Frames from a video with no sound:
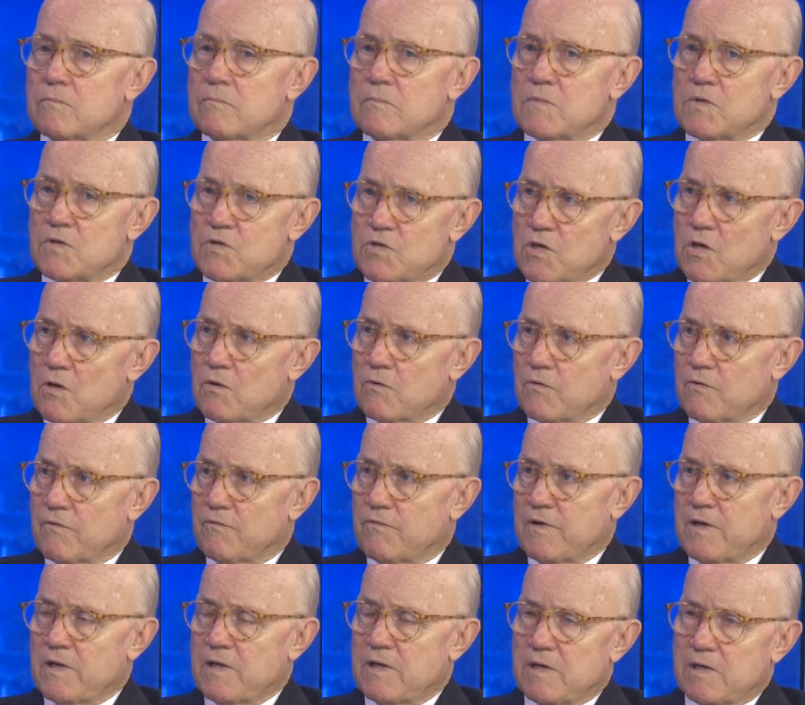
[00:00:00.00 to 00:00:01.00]
show the
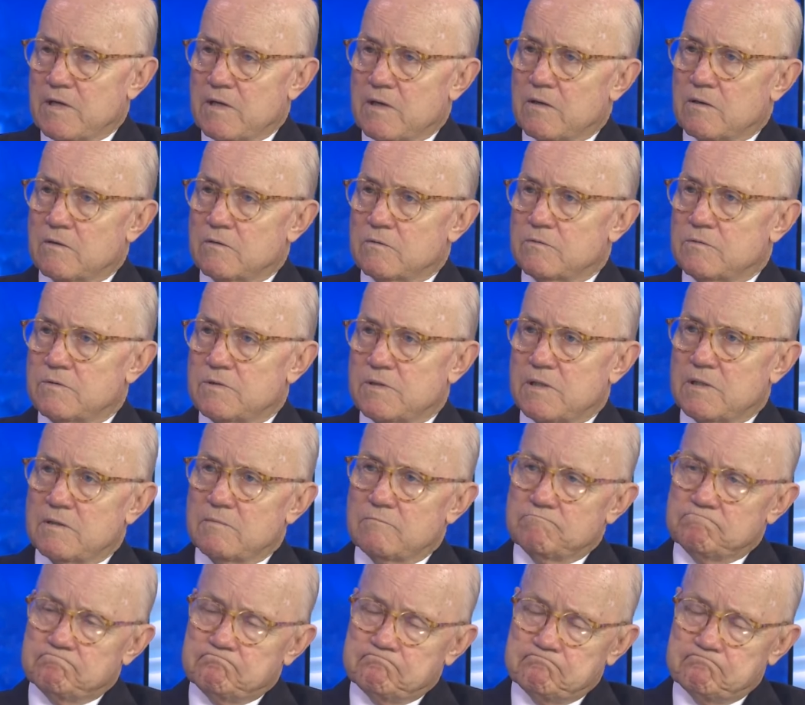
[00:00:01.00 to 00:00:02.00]
videos,
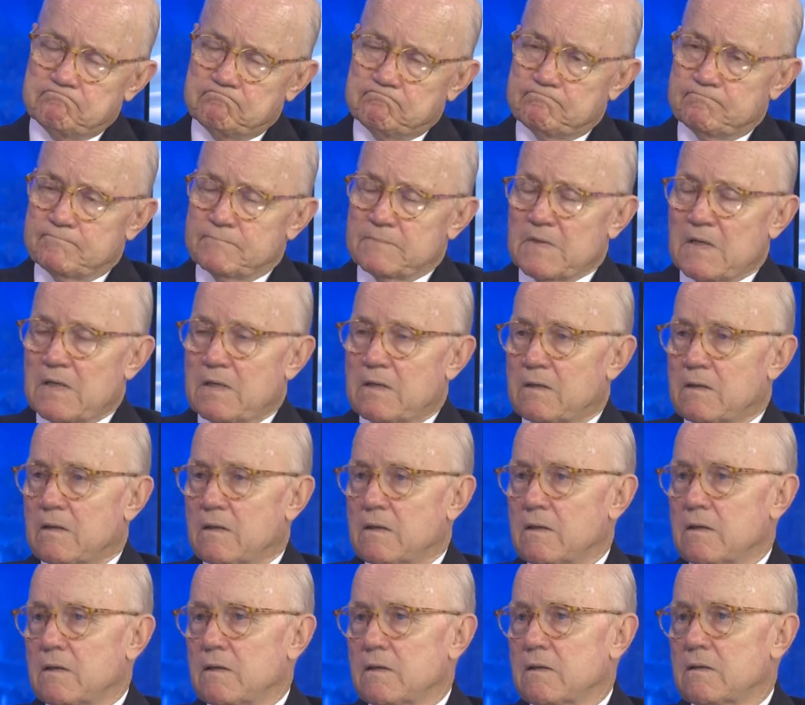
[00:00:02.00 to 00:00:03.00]
and
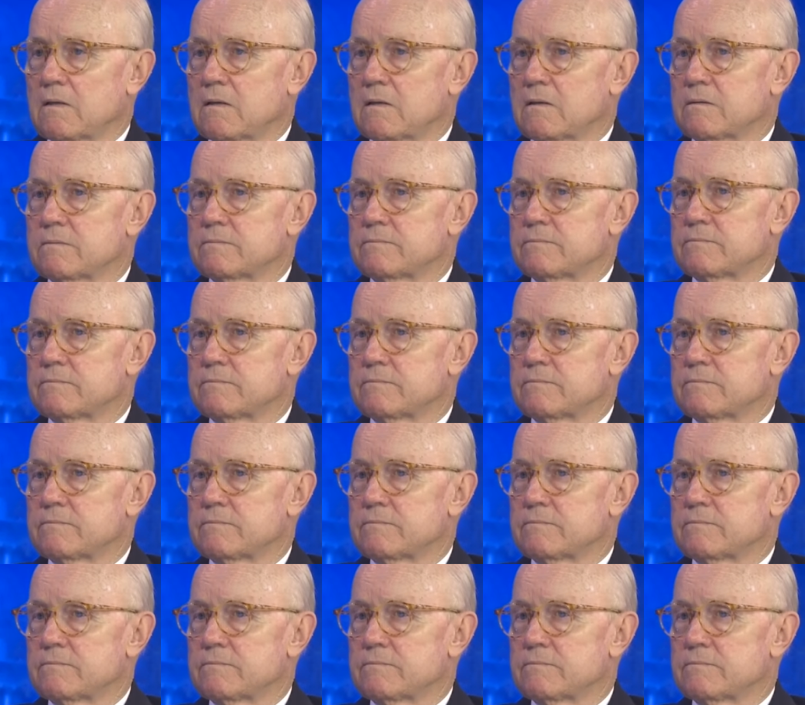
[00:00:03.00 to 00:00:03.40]
uh,